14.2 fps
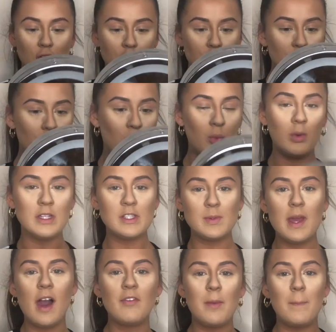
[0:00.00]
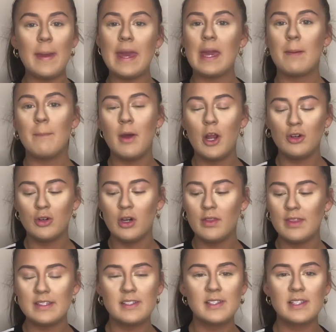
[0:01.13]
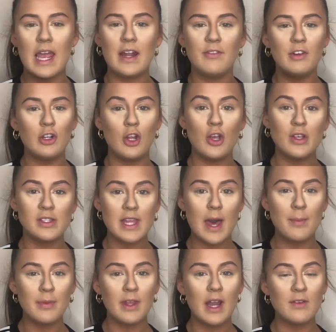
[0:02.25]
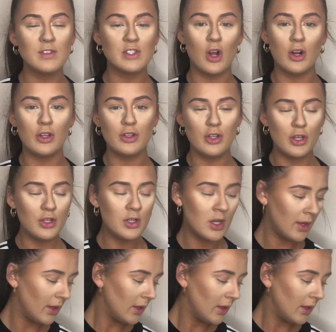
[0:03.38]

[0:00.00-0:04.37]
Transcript: So once we have the baking powder on, this is kind of a new step that I've started doing.